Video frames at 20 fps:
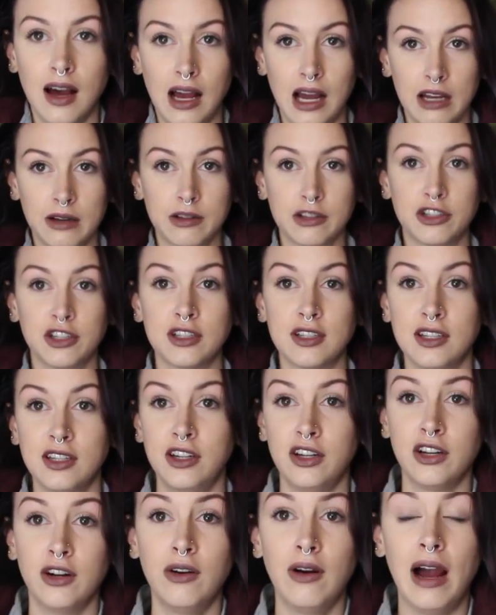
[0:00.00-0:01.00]
I was just,
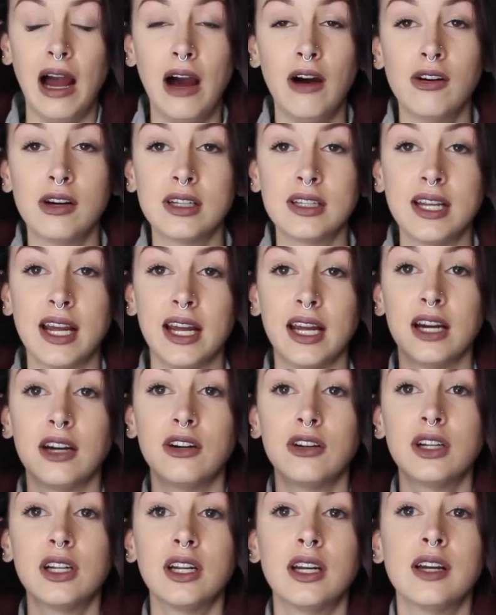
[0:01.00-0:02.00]
you know, out in
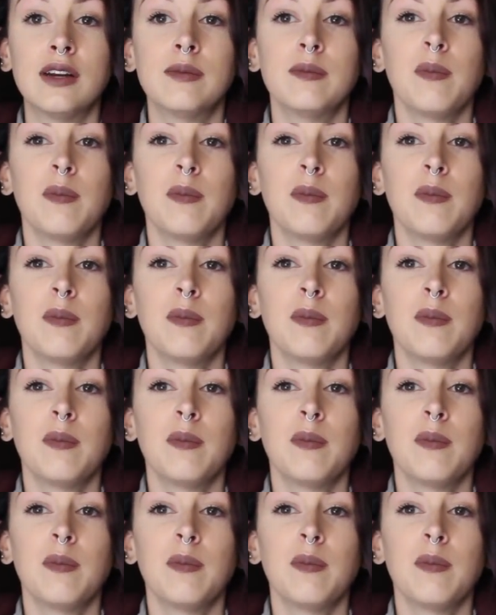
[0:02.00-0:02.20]
town,